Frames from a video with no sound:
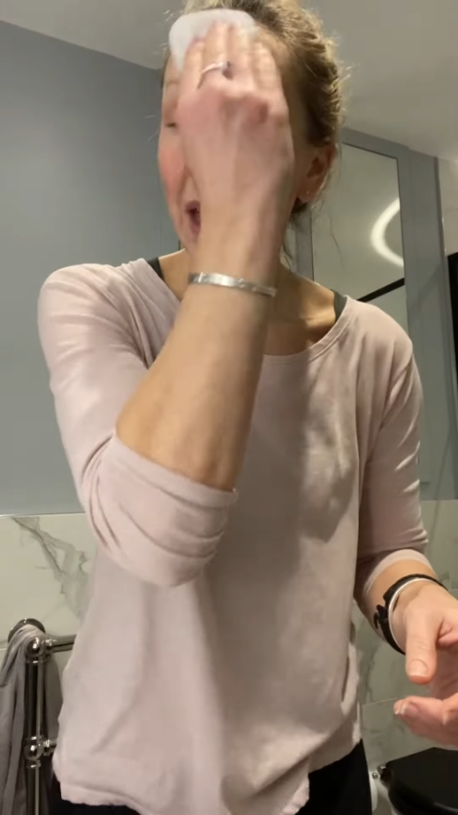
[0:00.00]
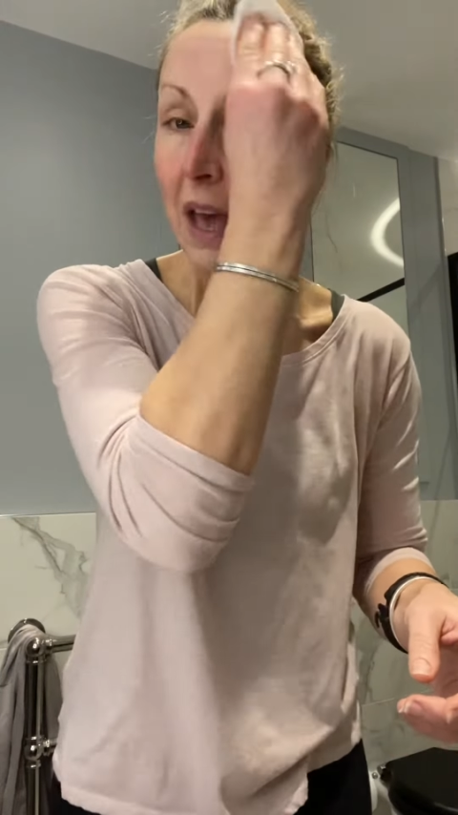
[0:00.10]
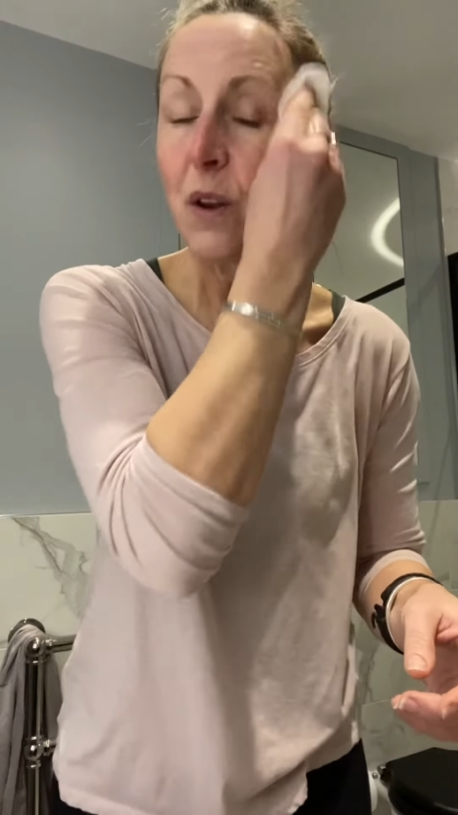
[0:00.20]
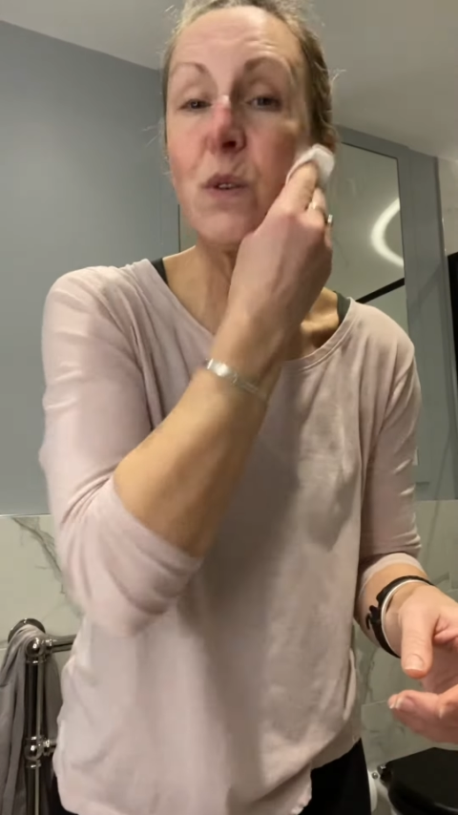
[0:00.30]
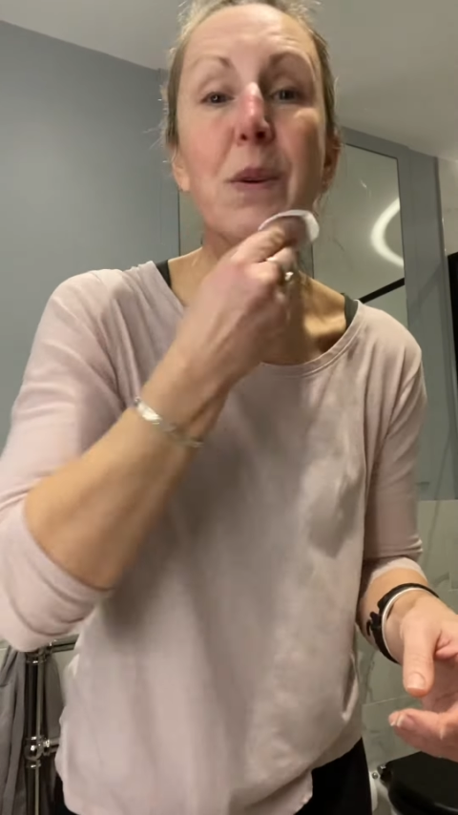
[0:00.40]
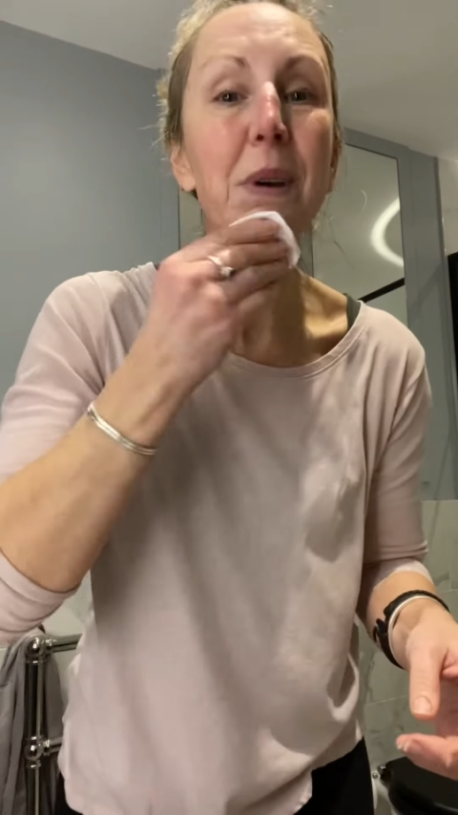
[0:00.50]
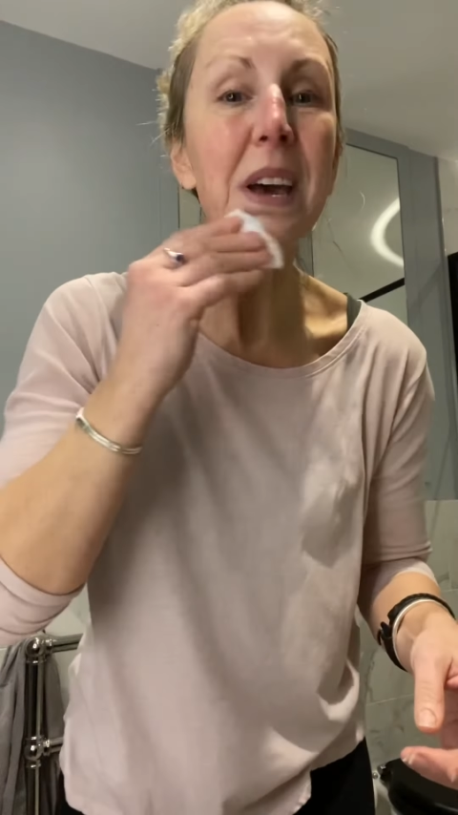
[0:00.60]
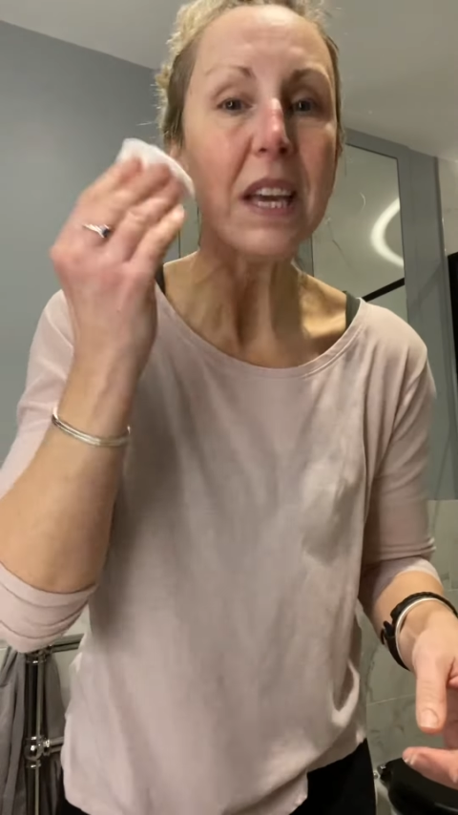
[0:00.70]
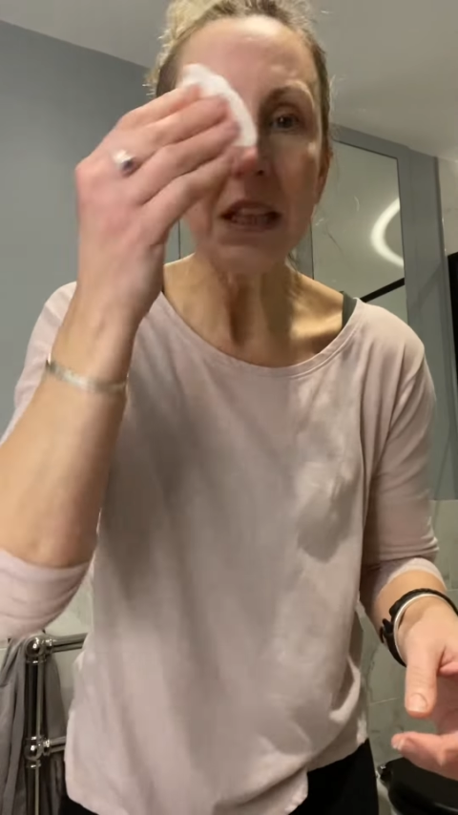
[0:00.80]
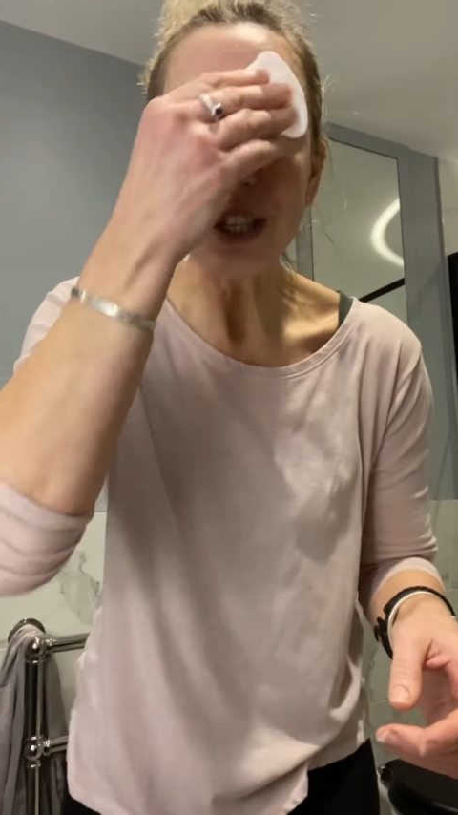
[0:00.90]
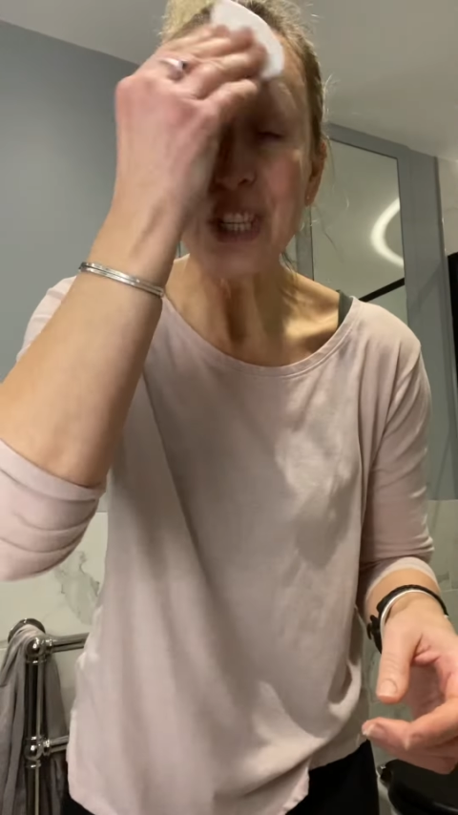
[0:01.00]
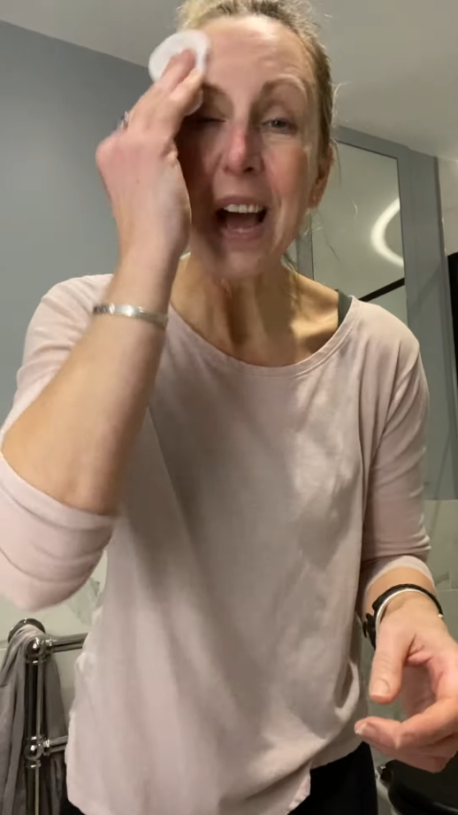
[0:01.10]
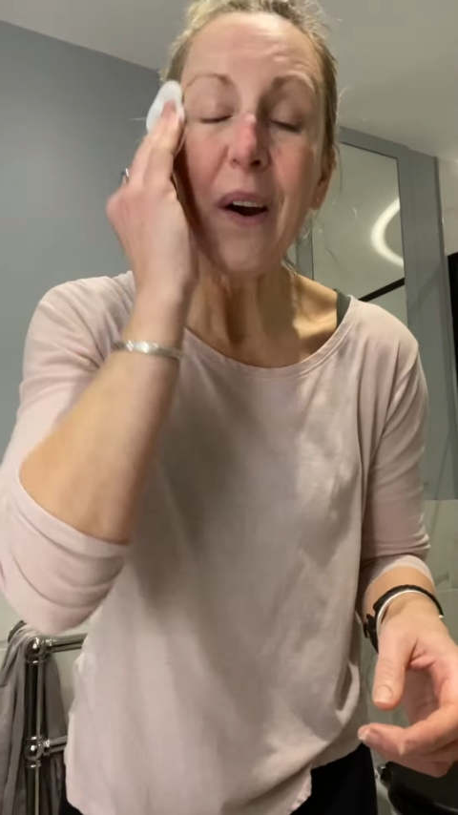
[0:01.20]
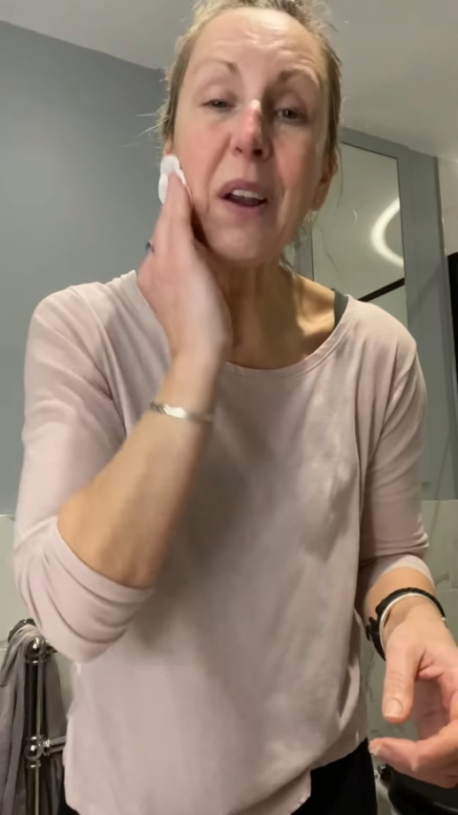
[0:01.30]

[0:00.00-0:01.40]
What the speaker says: And also, I'm going in the shower,